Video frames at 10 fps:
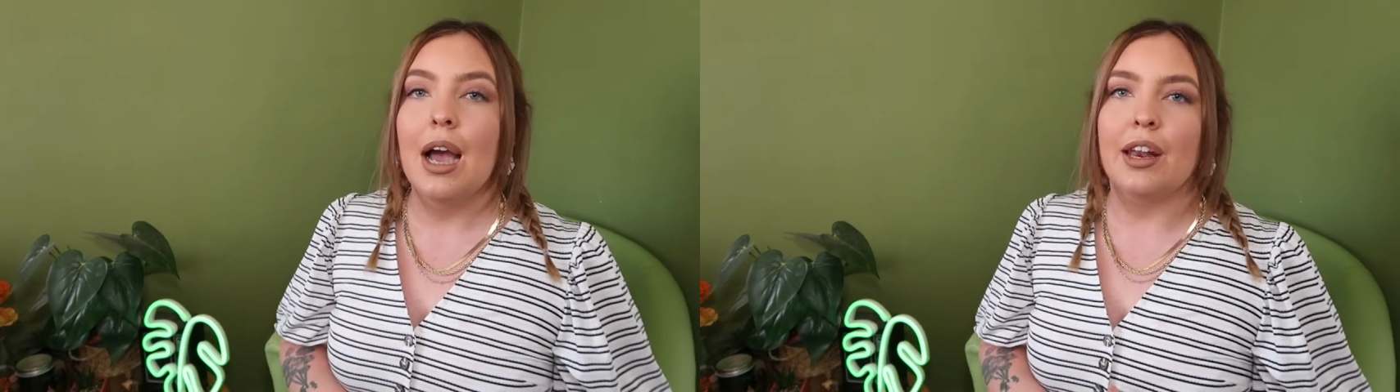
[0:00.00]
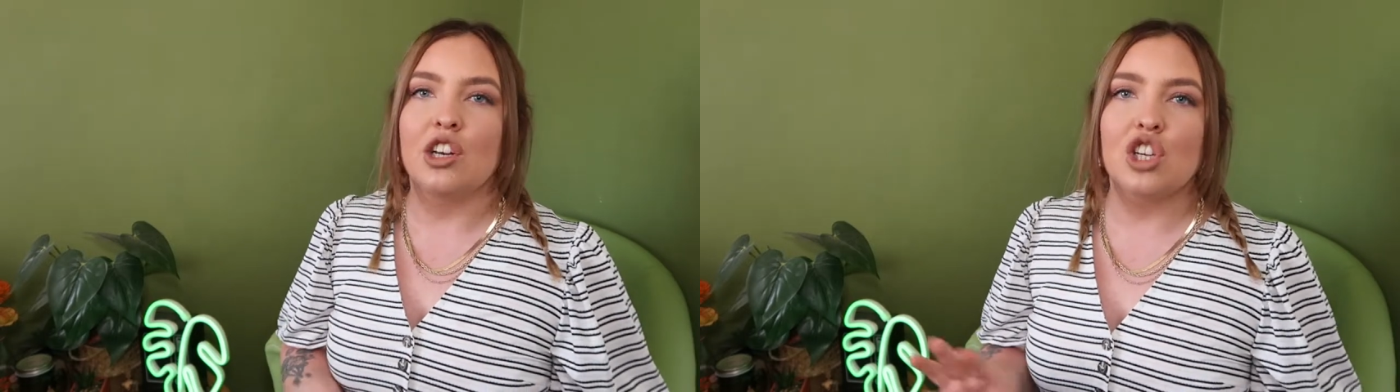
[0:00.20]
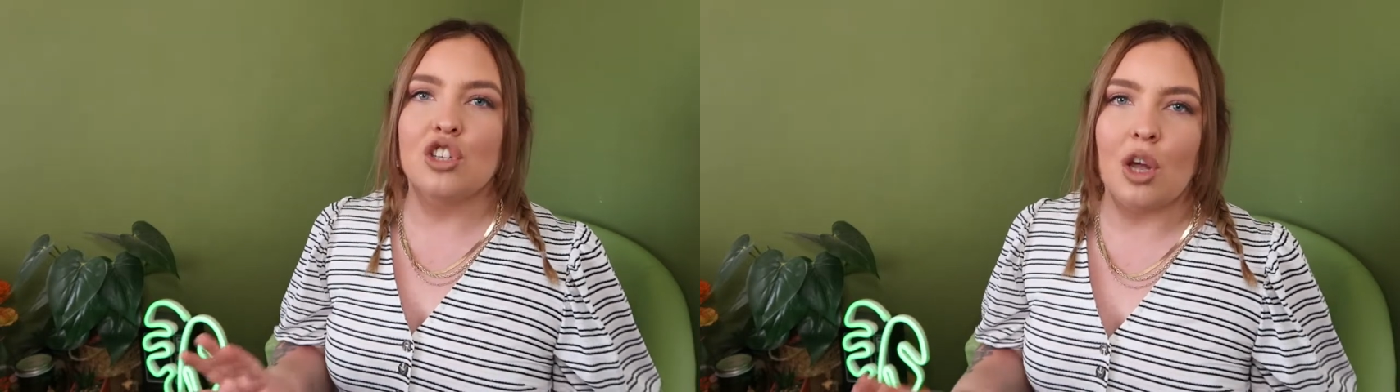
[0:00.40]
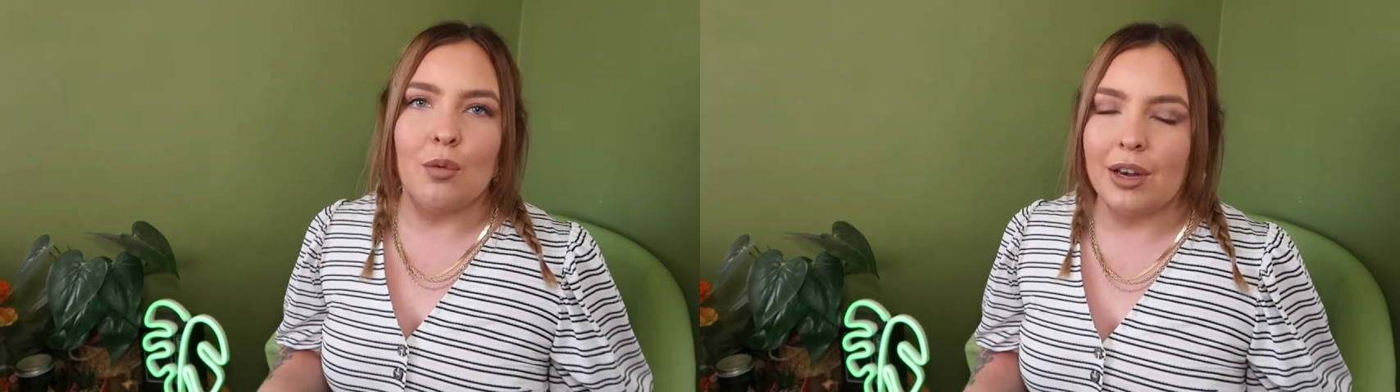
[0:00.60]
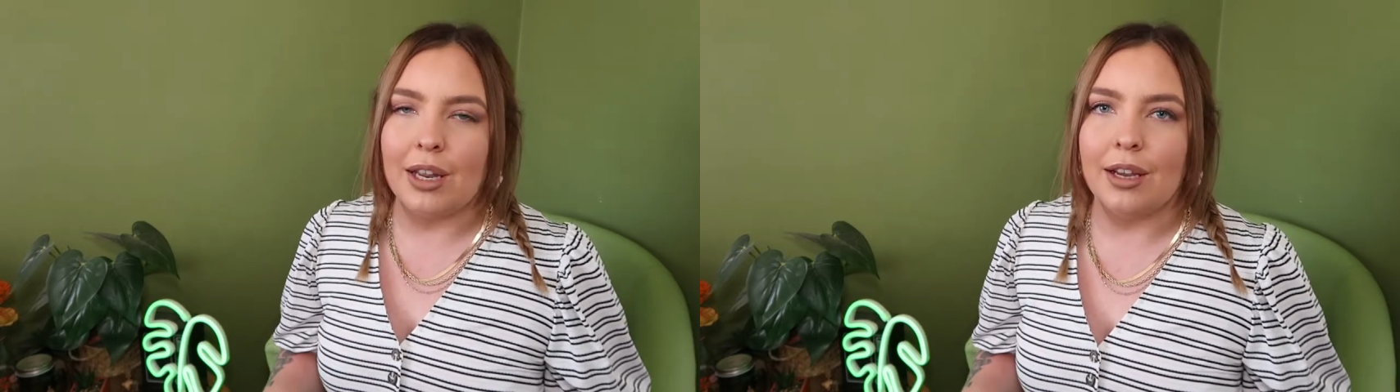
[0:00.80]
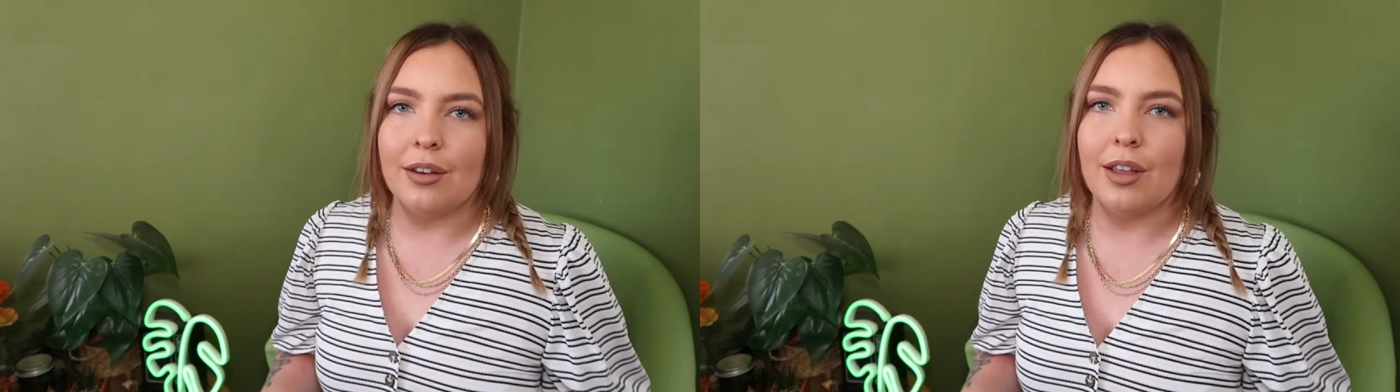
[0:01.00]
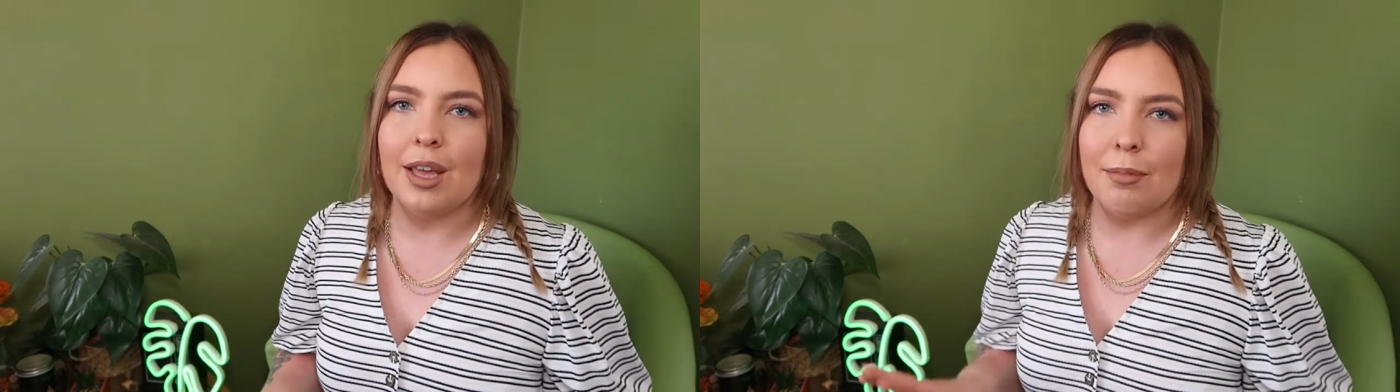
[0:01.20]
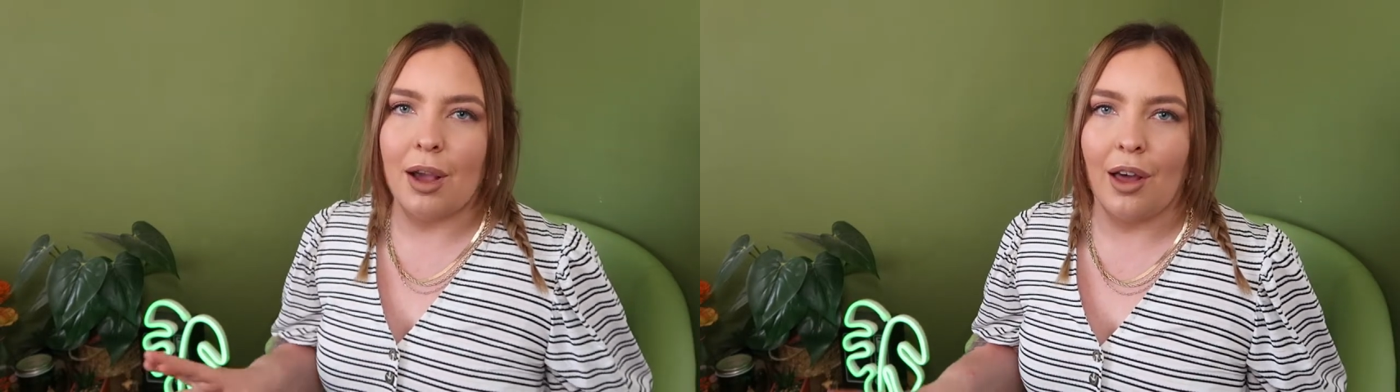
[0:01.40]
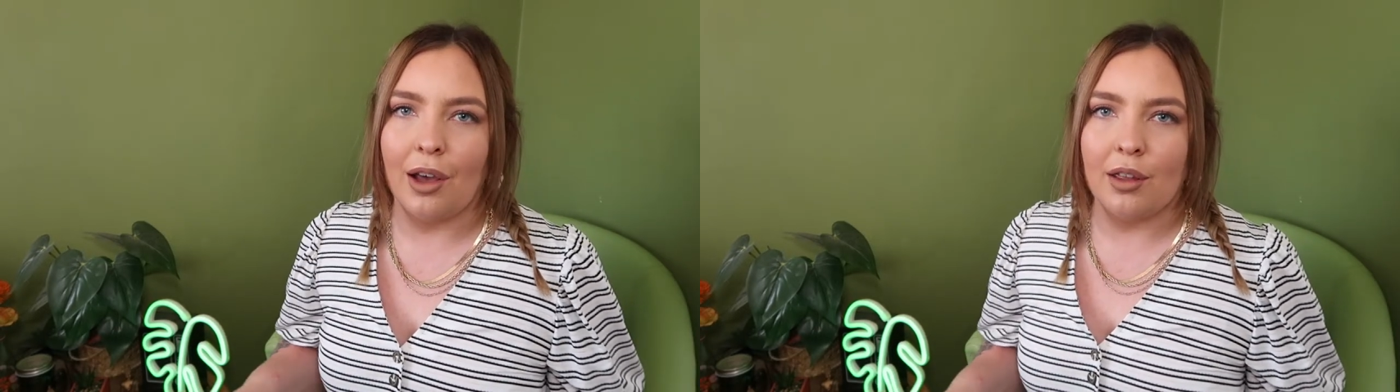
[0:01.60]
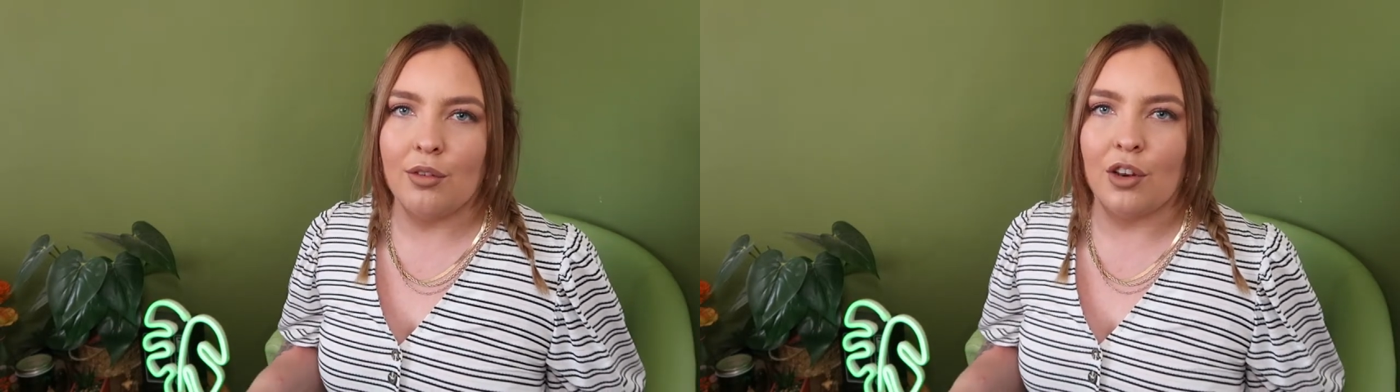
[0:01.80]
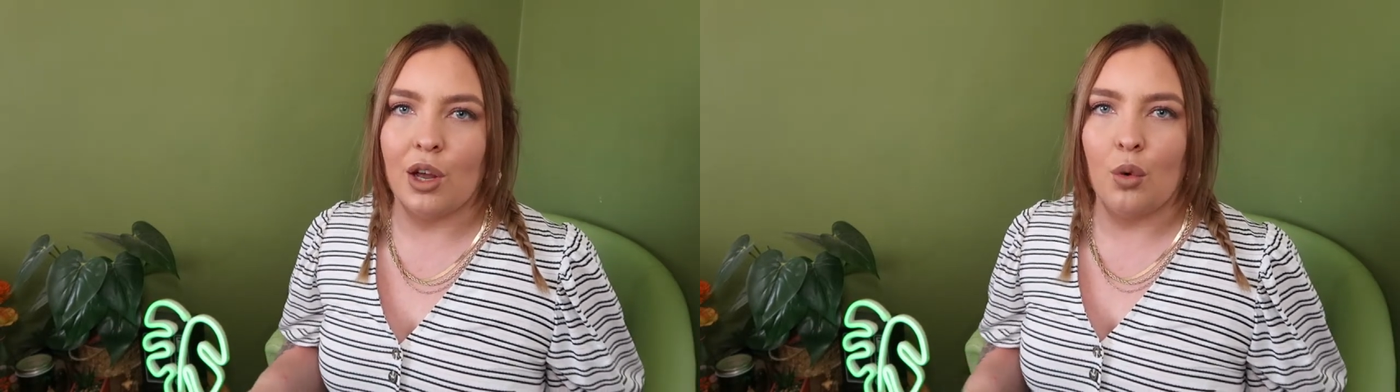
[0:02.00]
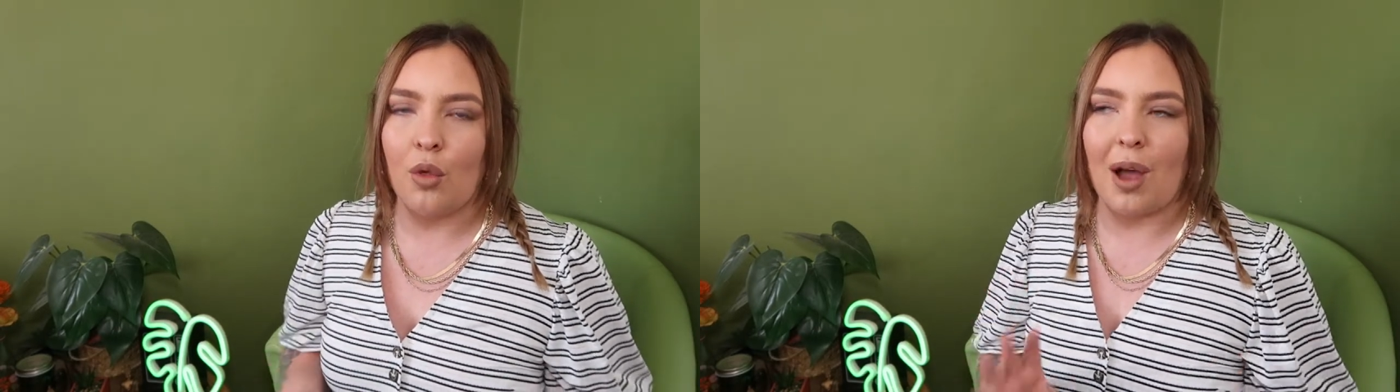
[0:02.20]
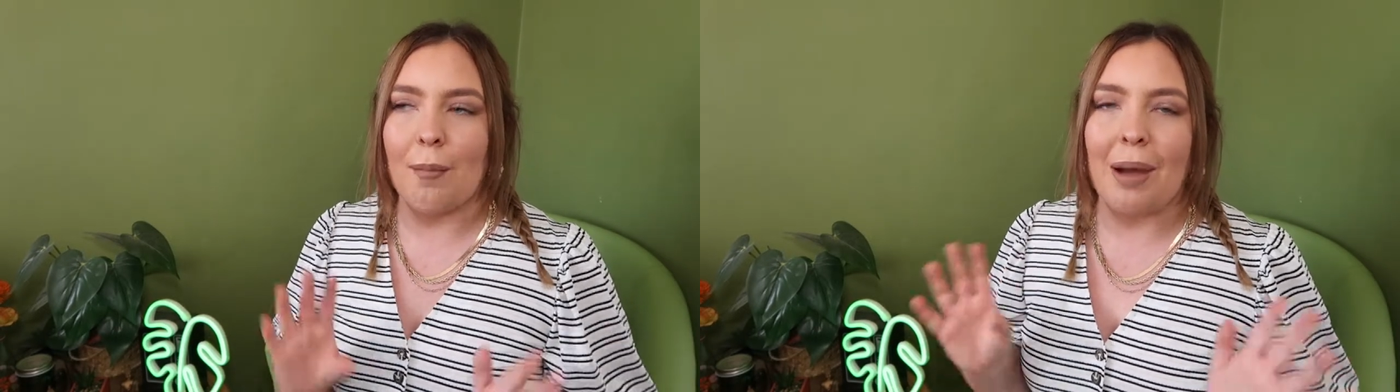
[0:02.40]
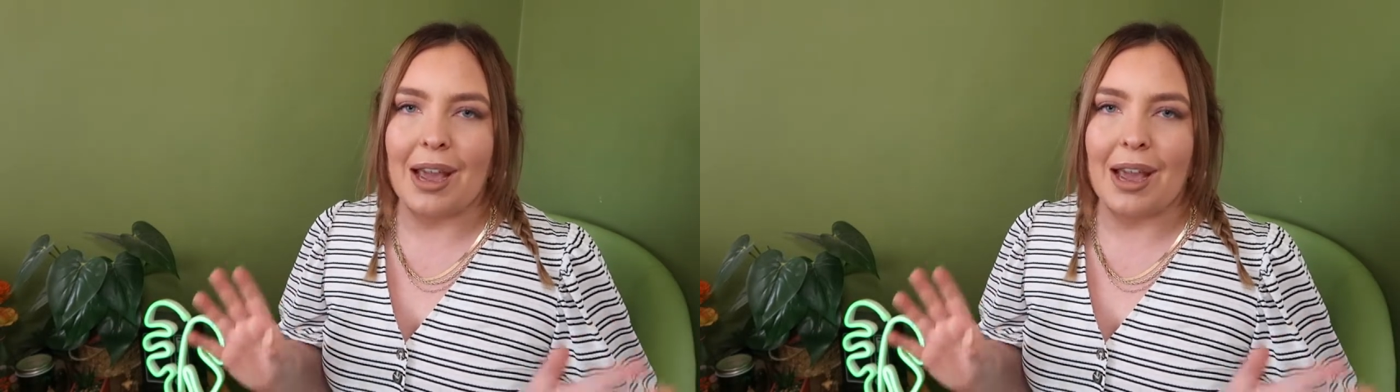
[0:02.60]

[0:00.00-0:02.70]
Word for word: and I just don't need in my life, you know, all that